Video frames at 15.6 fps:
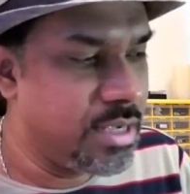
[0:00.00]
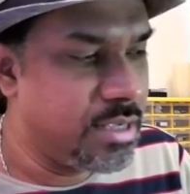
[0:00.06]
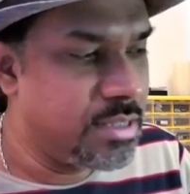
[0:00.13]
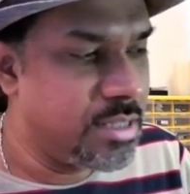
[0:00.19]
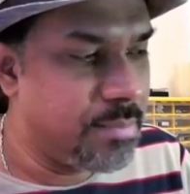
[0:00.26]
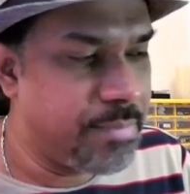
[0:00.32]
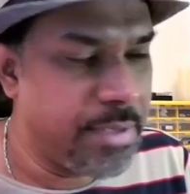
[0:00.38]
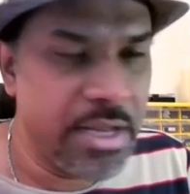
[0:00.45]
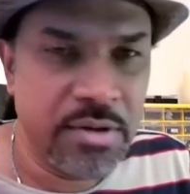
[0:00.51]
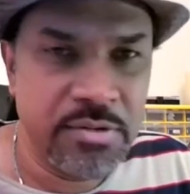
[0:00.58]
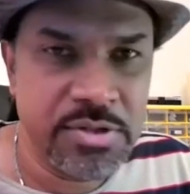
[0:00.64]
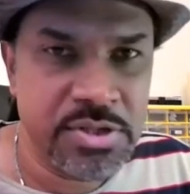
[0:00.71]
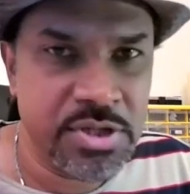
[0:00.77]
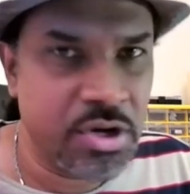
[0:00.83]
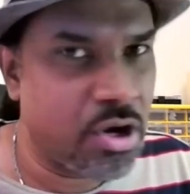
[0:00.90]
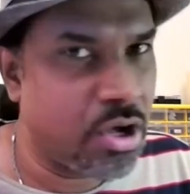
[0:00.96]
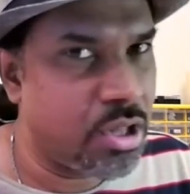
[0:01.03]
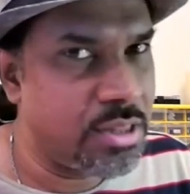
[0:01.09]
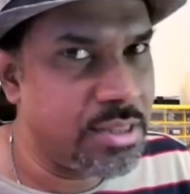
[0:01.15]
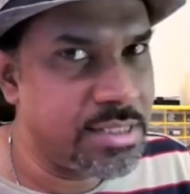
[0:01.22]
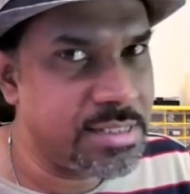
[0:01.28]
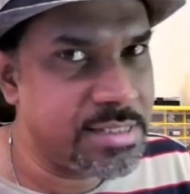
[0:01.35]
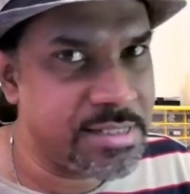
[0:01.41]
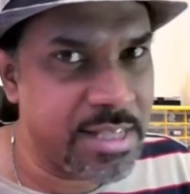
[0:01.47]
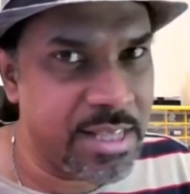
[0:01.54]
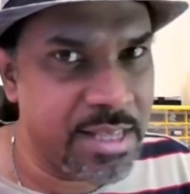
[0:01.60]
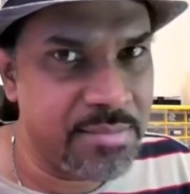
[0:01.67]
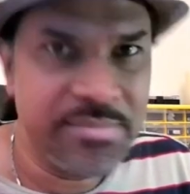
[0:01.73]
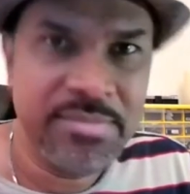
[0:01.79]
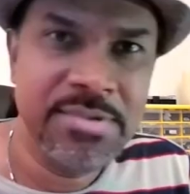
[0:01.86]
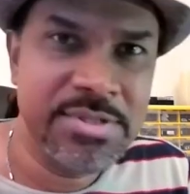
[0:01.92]
the pinouts are all the
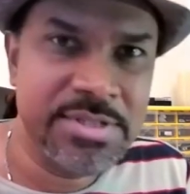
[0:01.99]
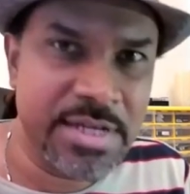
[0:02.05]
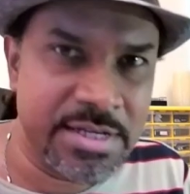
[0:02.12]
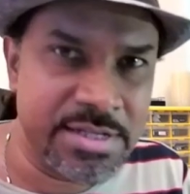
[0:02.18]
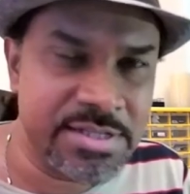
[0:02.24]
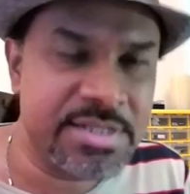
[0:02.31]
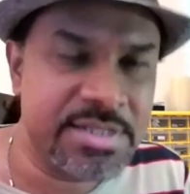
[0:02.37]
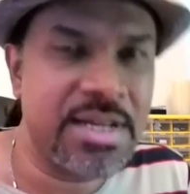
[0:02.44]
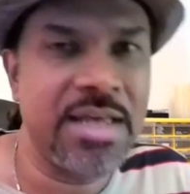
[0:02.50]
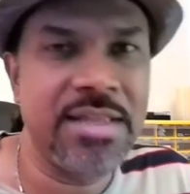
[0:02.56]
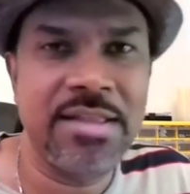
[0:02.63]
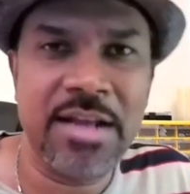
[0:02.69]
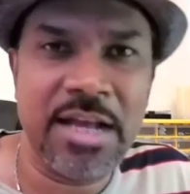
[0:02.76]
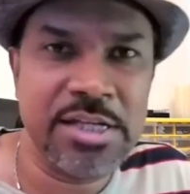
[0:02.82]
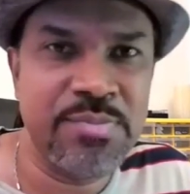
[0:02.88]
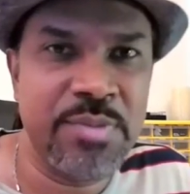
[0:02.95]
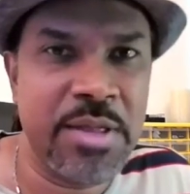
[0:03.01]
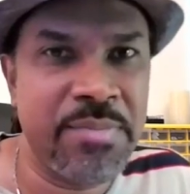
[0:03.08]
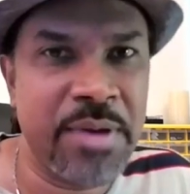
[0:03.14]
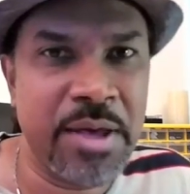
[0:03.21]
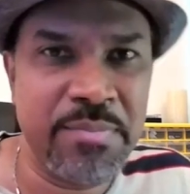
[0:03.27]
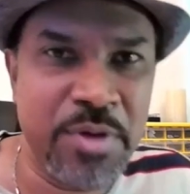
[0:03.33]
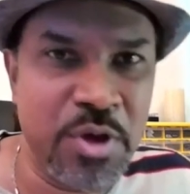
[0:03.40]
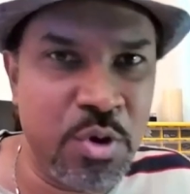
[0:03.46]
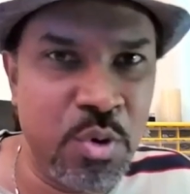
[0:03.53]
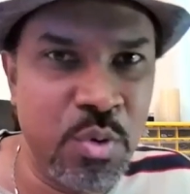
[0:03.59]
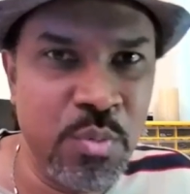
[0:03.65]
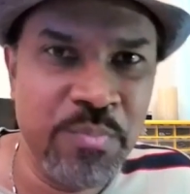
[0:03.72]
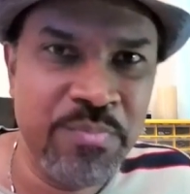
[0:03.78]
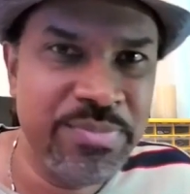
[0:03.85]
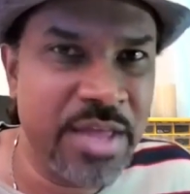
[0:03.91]
same, just like the Raspberry Pi
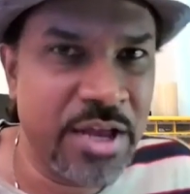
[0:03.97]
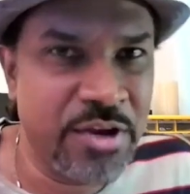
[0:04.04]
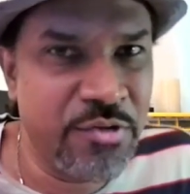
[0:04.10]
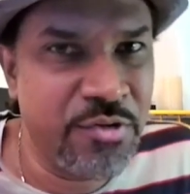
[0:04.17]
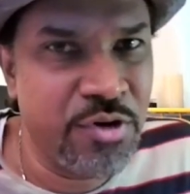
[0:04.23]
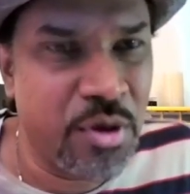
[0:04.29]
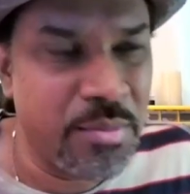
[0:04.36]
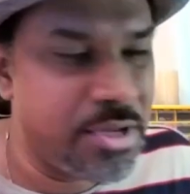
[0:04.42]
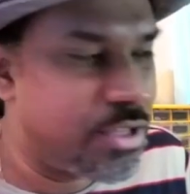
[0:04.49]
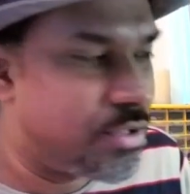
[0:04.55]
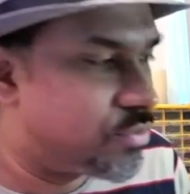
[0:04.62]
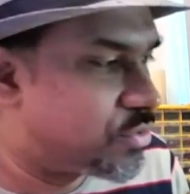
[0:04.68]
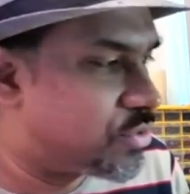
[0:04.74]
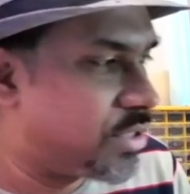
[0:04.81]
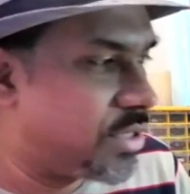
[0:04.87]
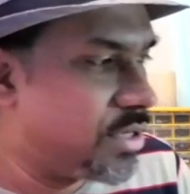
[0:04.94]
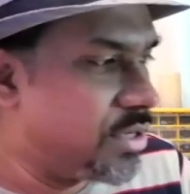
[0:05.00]
Pico that you normally use.